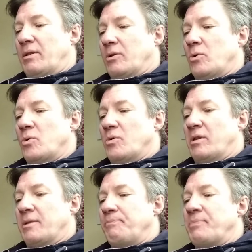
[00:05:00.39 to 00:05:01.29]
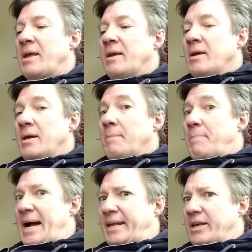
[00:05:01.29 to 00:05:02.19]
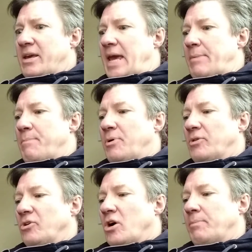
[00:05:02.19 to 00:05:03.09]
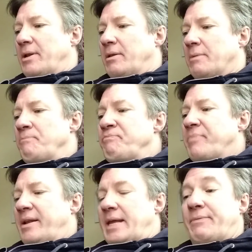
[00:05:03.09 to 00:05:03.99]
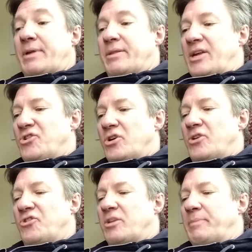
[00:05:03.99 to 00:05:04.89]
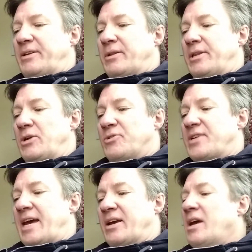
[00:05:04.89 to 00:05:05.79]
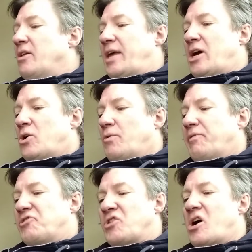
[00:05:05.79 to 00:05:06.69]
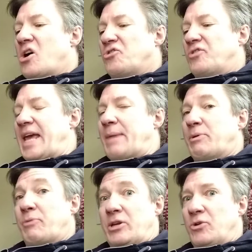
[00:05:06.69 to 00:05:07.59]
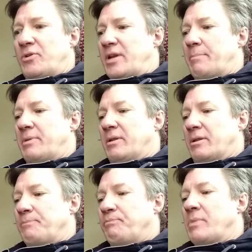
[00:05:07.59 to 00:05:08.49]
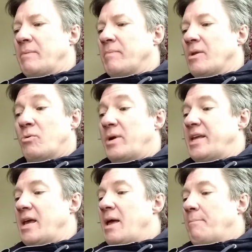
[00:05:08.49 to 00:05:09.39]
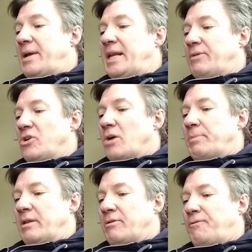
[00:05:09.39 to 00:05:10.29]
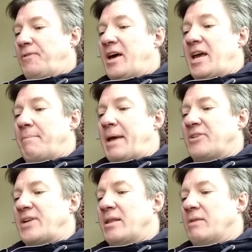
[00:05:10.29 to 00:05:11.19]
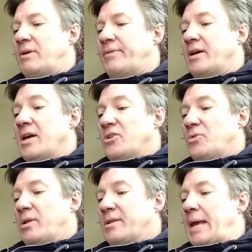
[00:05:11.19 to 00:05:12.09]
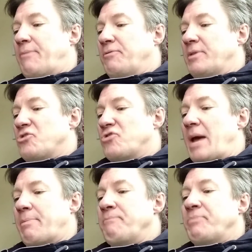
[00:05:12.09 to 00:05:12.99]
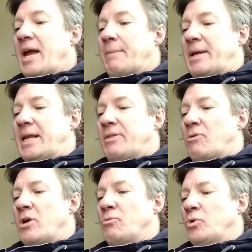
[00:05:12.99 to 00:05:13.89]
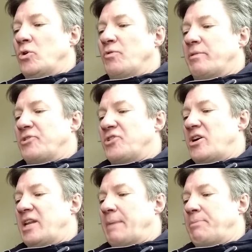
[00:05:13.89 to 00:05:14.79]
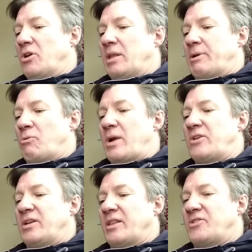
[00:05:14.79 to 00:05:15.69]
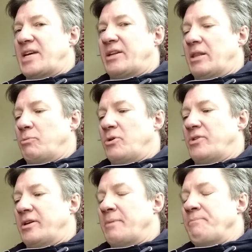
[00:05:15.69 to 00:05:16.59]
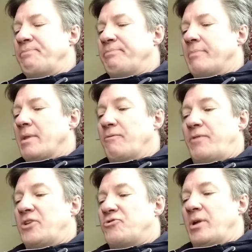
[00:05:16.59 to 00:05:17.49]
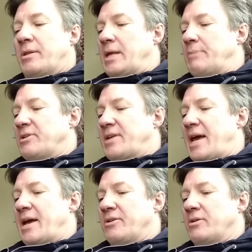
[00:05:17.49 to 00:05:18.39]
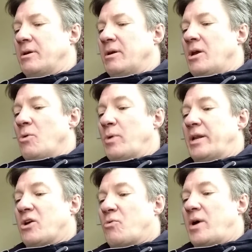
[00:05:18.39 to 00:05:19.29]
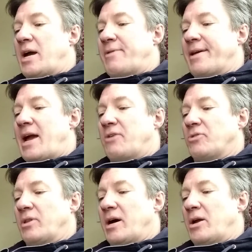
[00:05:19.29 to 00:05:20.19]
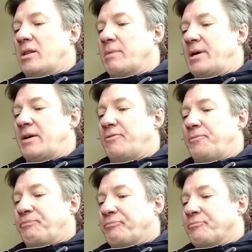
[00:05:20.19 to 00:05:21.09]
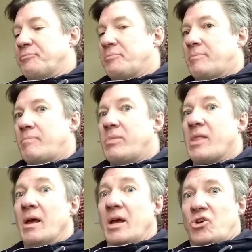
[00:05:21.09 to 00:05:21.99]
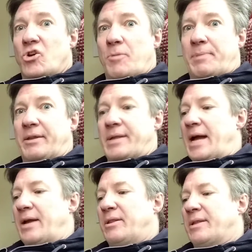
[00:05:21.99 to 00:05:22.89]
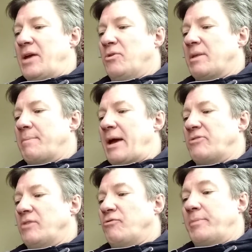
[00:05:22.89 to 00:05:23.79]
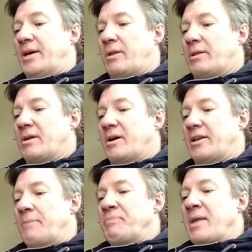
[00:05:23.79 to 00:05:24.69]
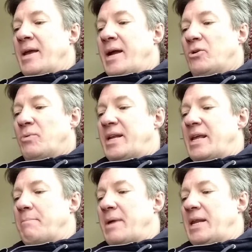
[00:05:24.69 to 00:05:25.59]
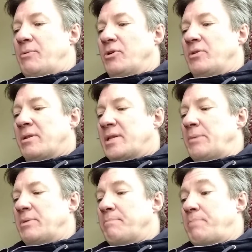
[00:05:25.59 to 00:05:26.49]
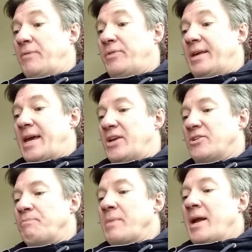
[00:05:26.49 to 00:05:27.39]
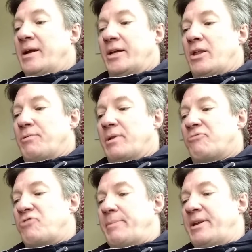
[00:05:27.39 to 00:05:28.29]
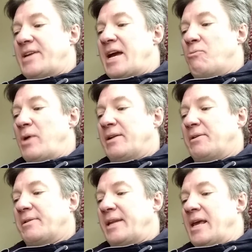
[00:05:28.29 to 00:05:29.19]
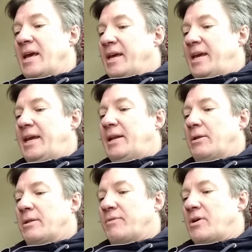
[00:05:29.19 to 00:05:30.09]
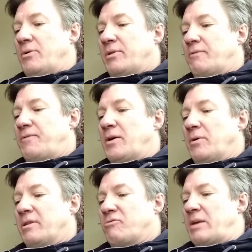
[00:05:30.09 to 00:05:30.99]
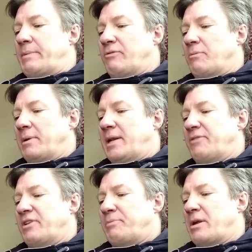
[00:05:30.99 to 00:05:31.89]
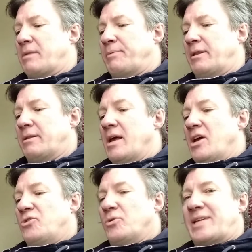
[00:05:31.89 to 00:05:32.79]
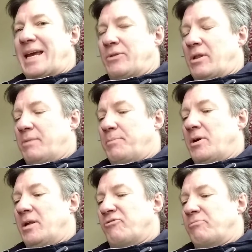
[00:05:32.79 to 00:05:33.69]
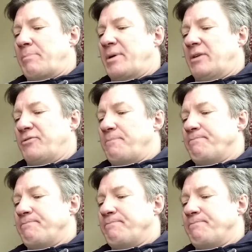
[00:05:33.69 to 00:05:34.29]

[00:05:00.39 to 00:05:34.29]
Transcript: swords. Panic came upon the goblins, and even as they turned to meet this new attack, the elves charged again with renewed numbers. Already many of the goblins were flying back down the river to escape from the trap, and many of their own wolves were turning upon them and rending the dead and the wounded. Victory seemed at hand, when a cry rang out on the heights above. Goblins had scaled the mountain from the other side, and already many were on the slopes above the gate, and others were streaming down recklessly, heedless of those that fell screaming from cliff and precipice to attack the spurs from above.